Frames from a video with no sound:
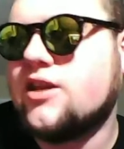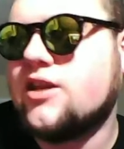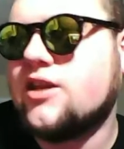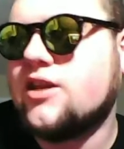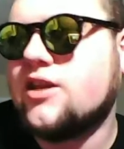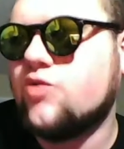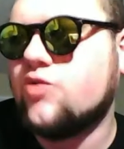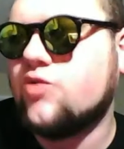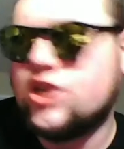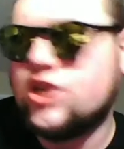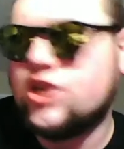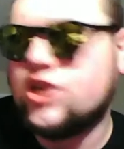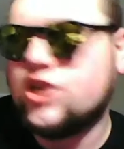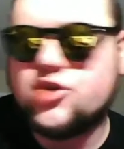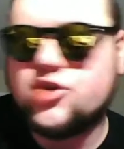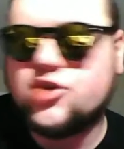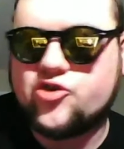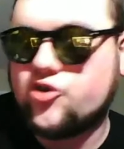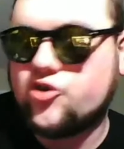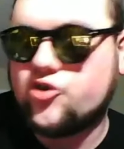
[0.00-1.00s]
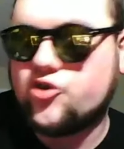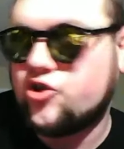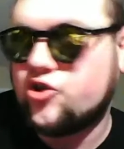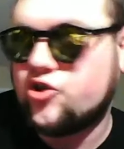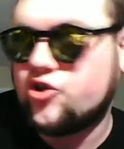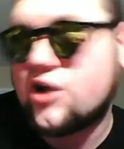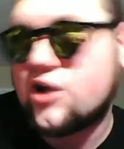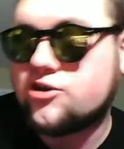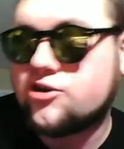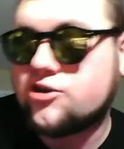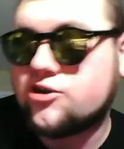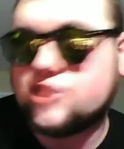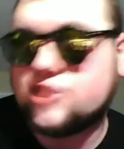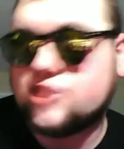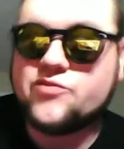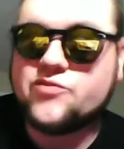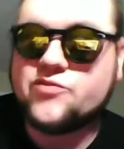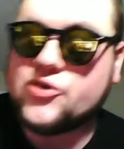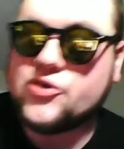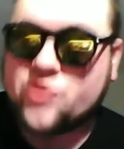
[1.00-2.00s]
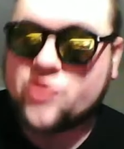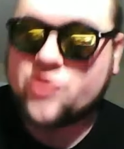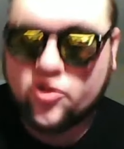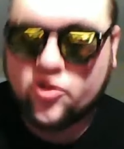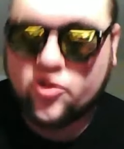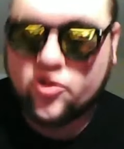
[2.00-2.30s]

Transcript: you would use your energy from your solar